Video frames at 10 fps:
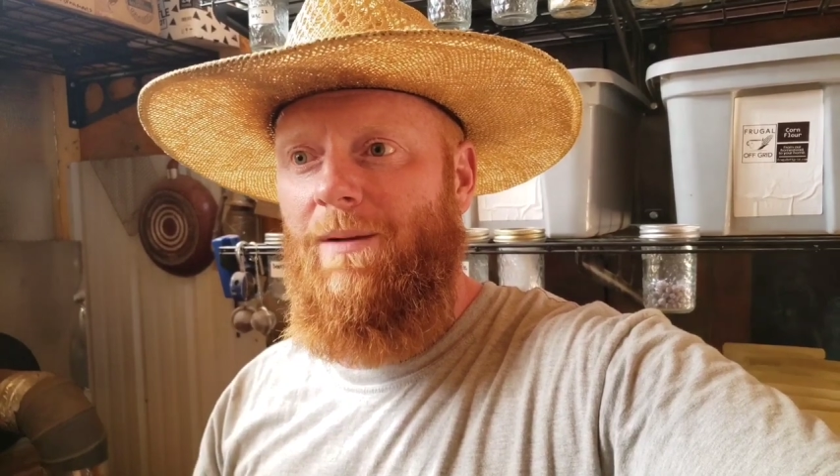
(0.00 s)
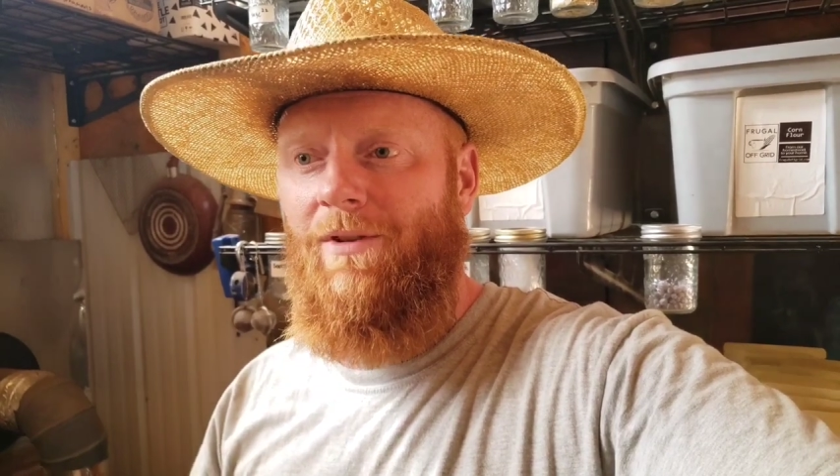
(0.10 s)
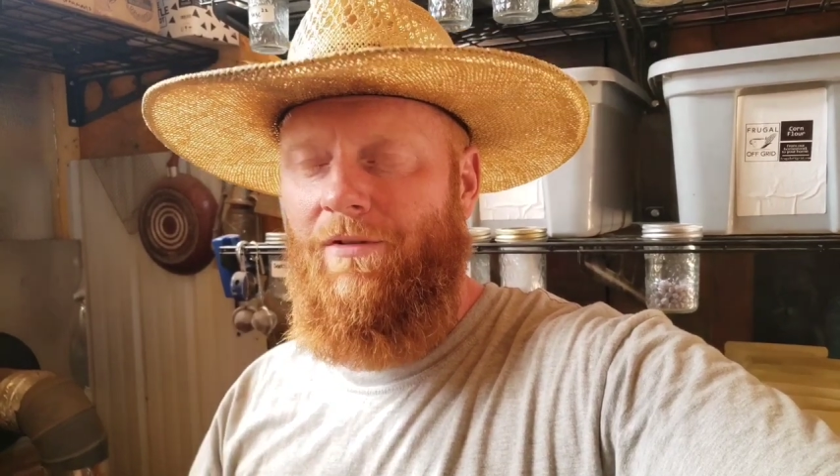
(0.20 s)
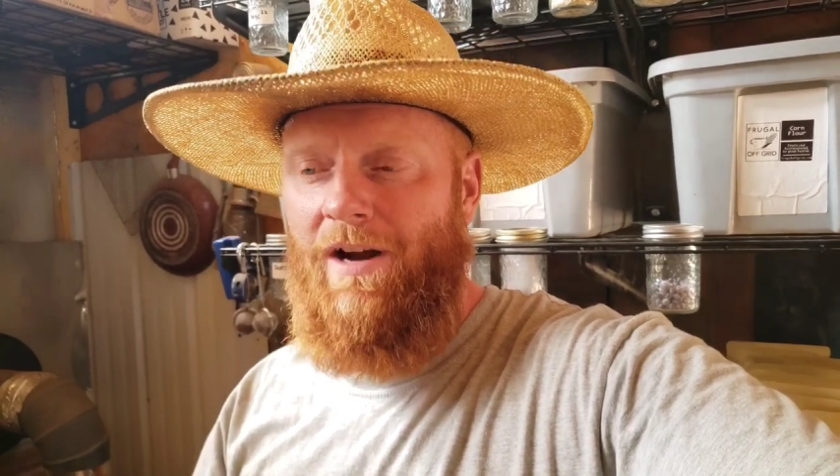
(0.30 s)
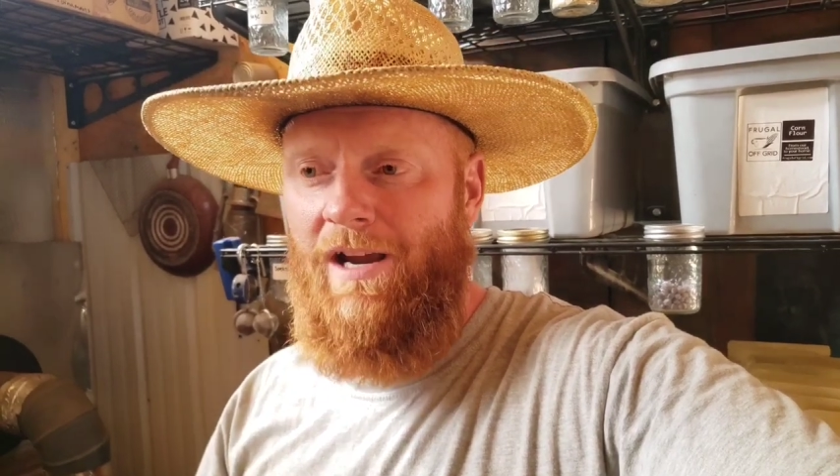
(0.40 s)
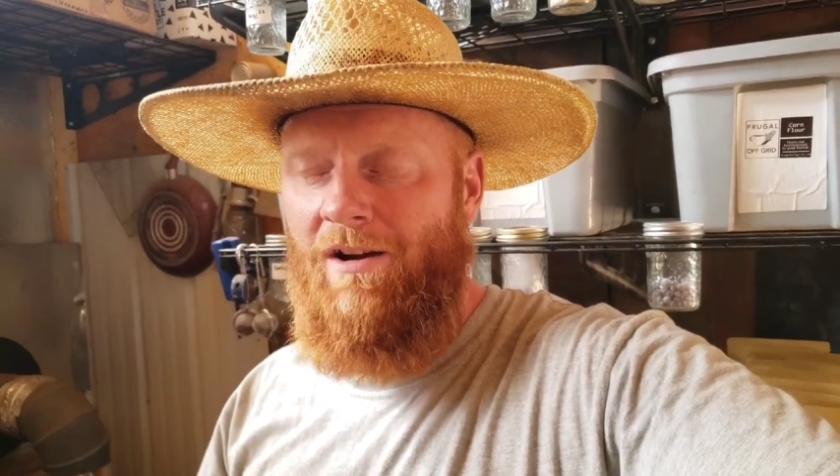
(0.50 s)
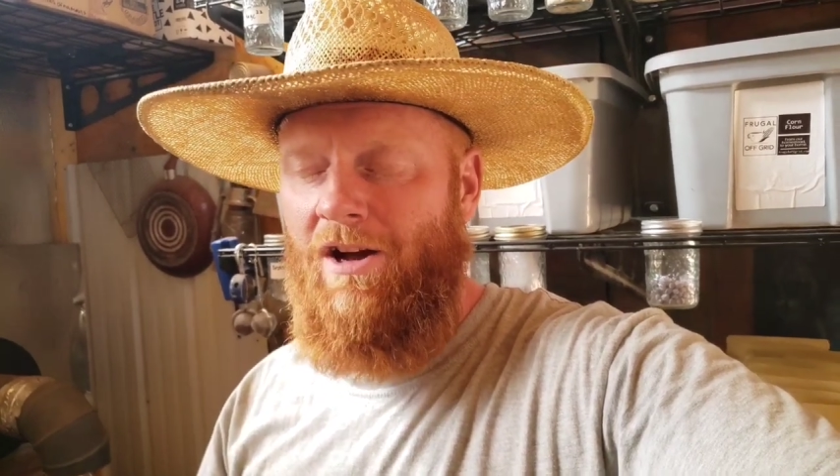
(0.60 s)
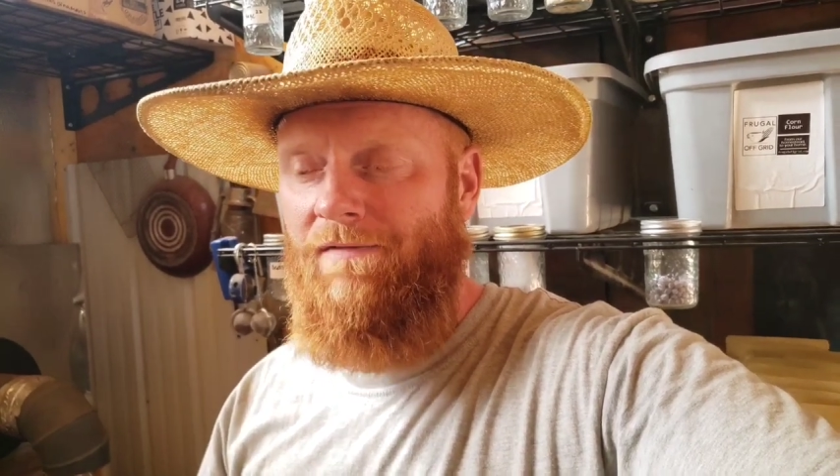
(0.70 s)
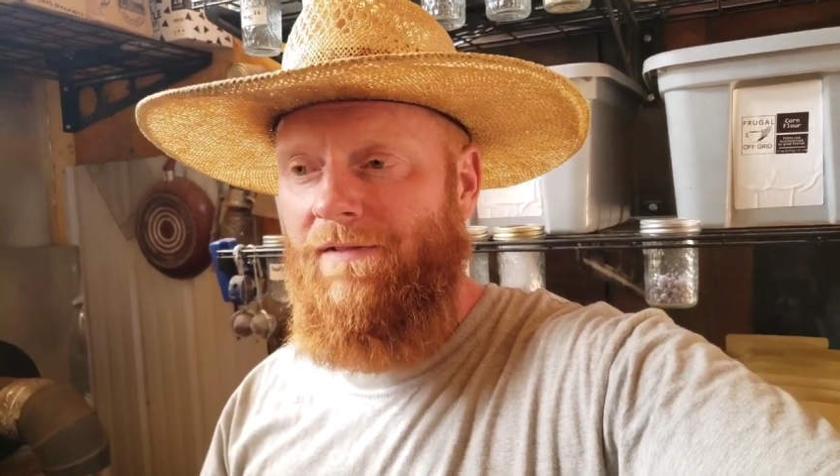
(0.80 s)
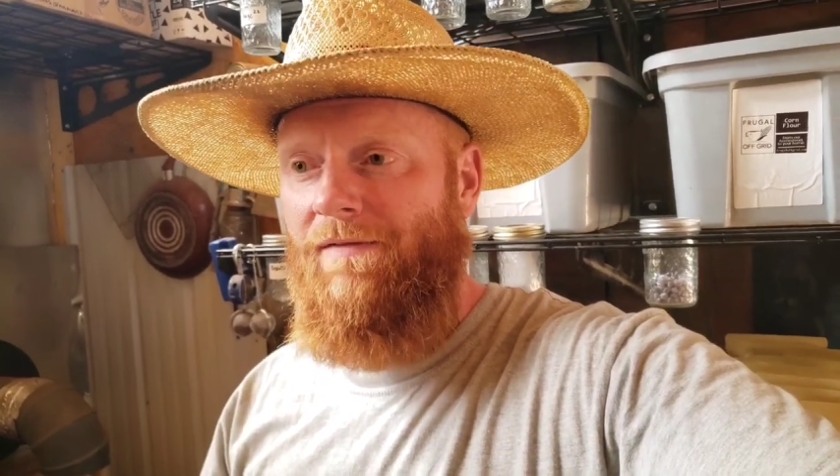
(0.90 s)
the rain
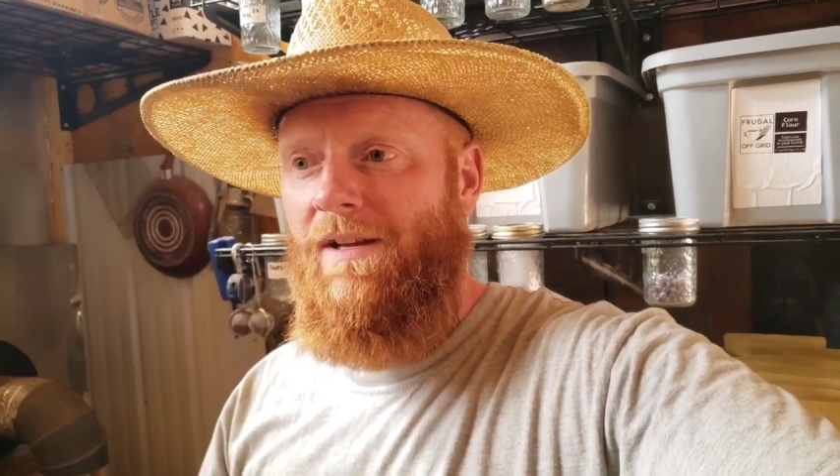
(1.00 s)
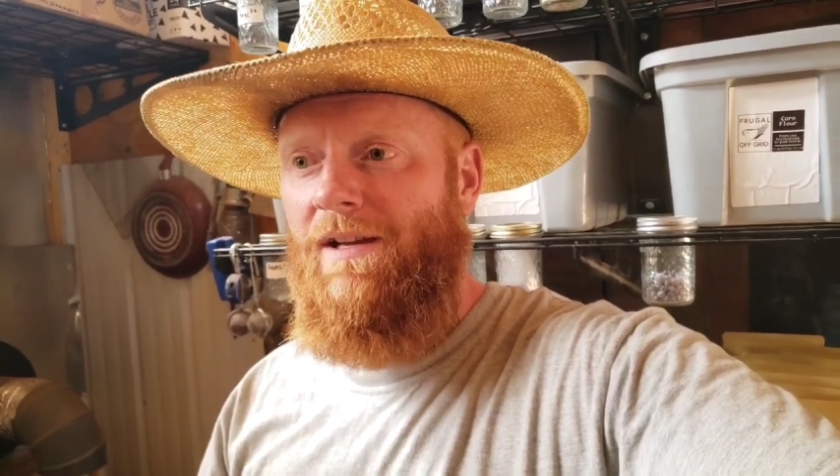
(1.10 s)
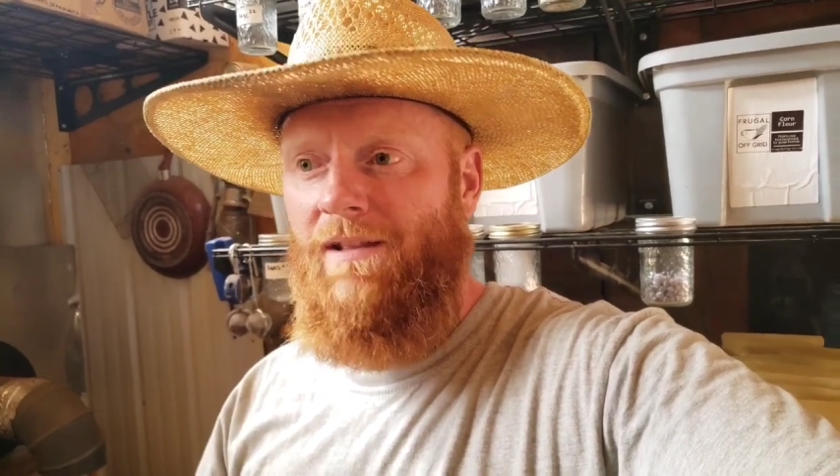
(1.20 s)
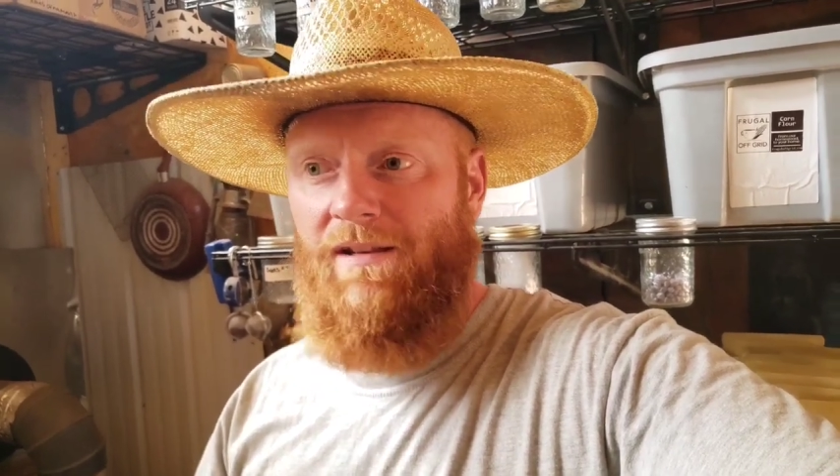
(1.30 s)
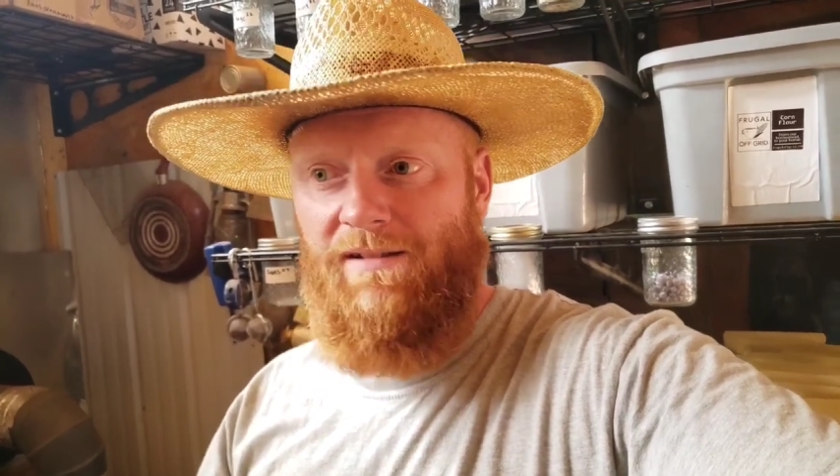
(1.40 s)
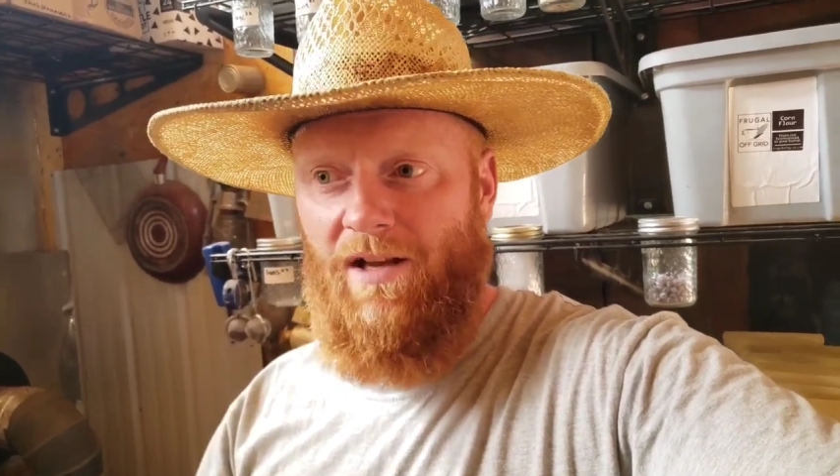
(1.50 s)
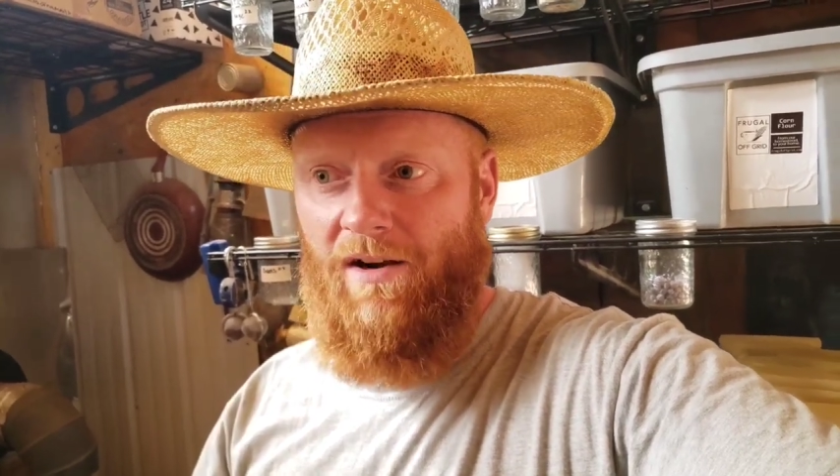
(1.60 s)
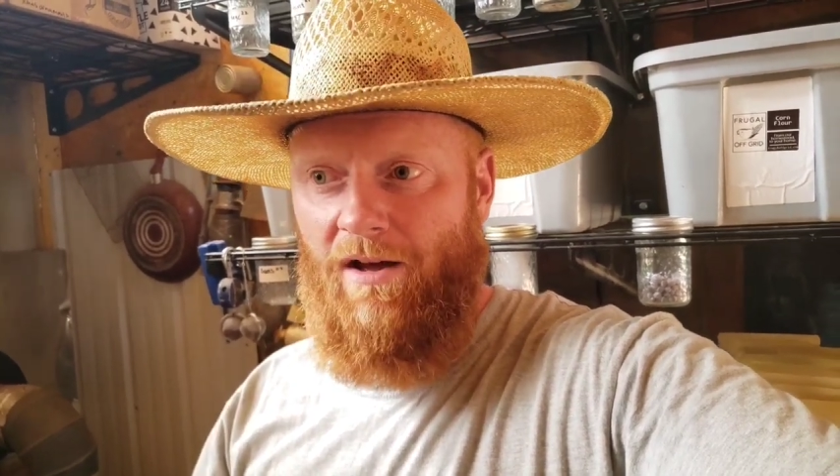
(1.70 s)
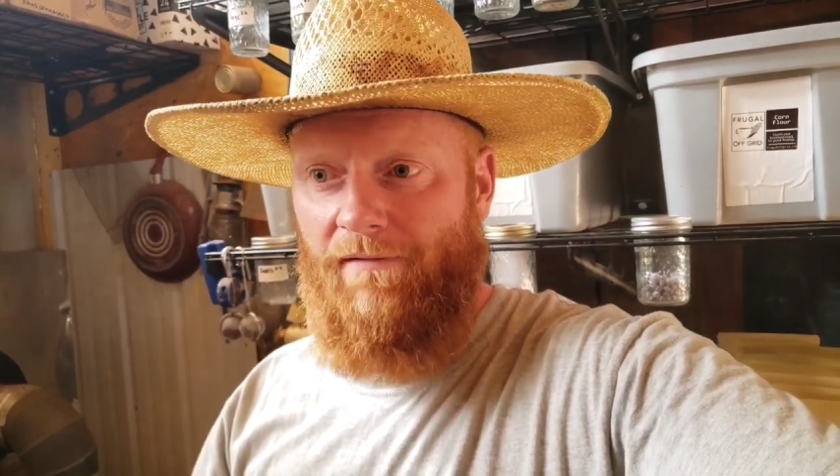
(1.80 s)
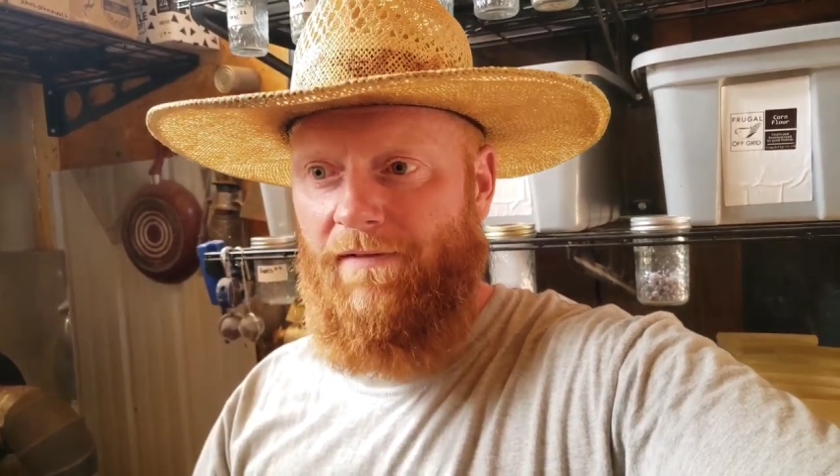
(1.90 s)
off of it and the
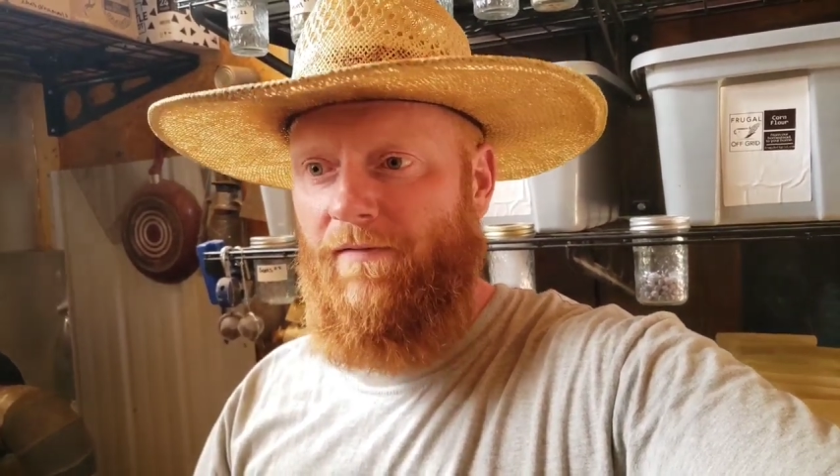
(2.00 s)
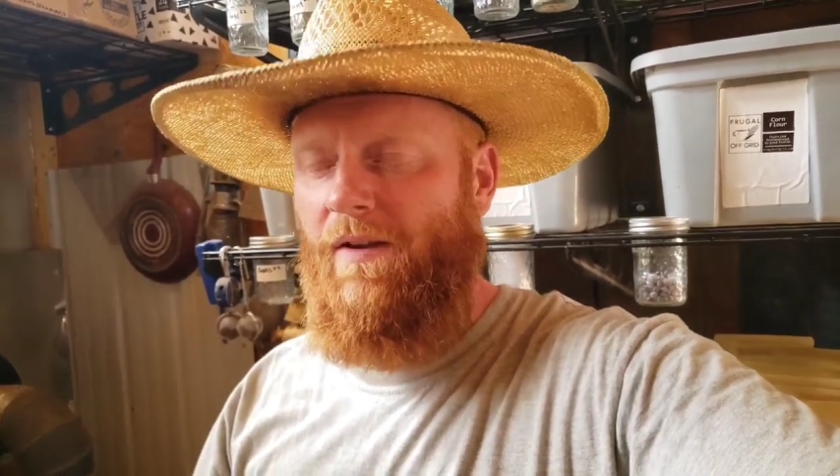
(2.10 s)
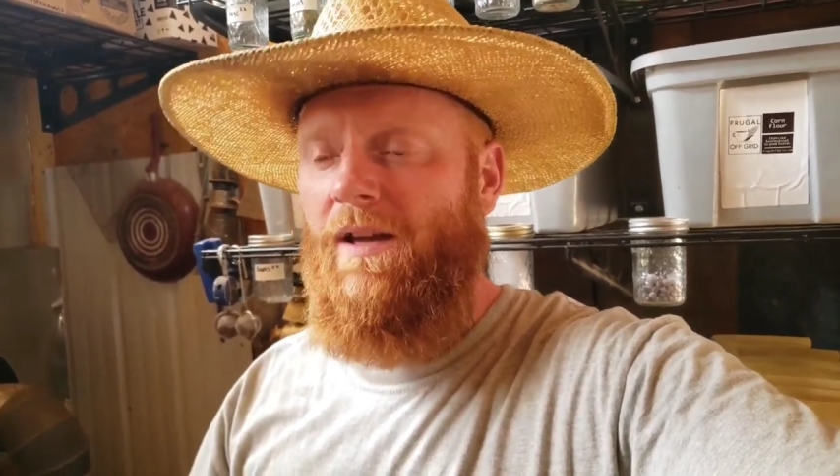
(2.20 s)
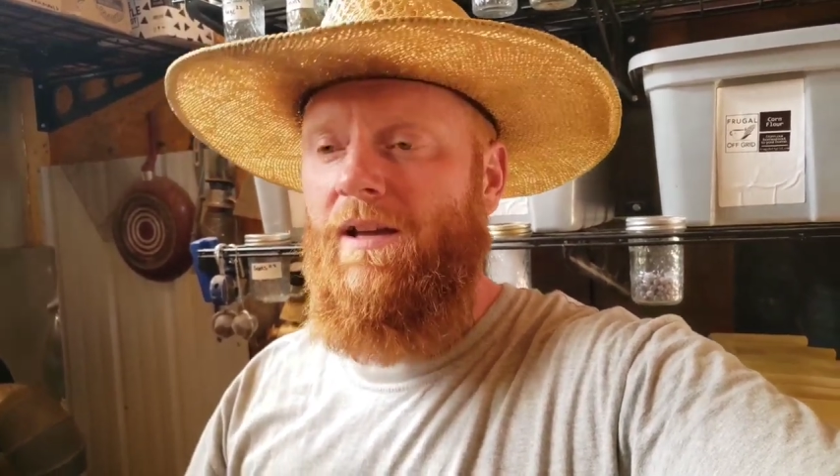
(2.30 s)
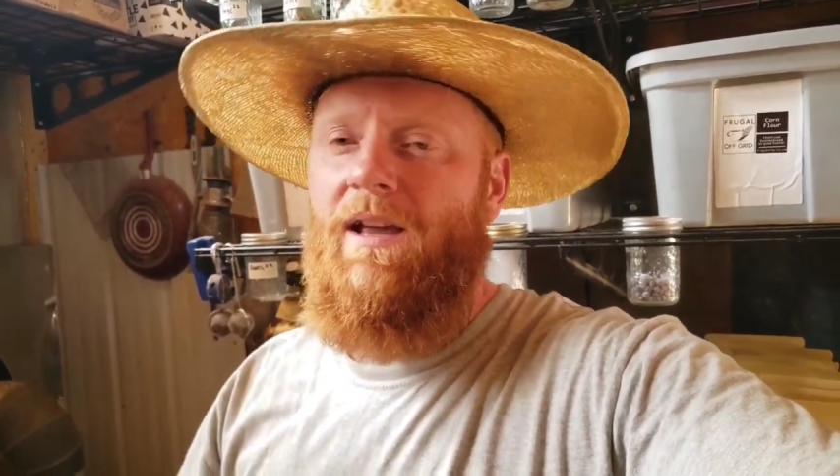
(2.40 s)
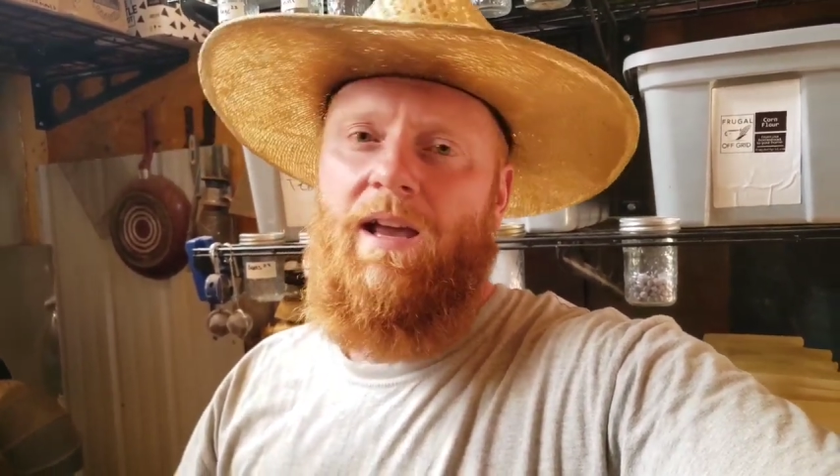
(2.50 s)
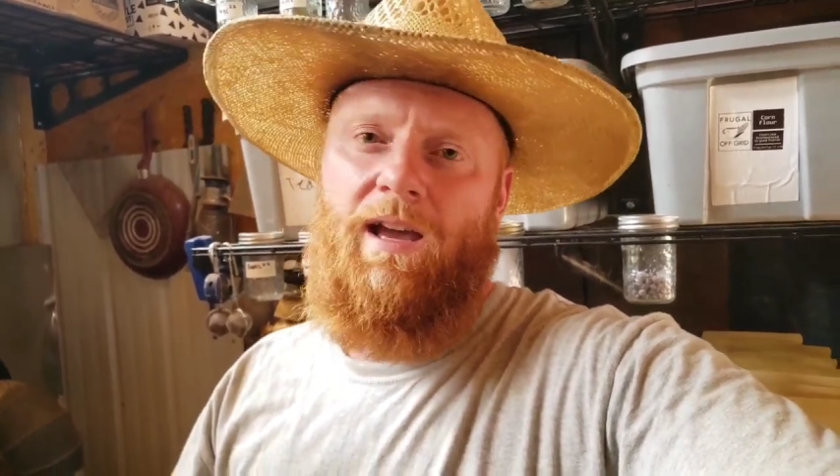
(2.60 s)
sun off of it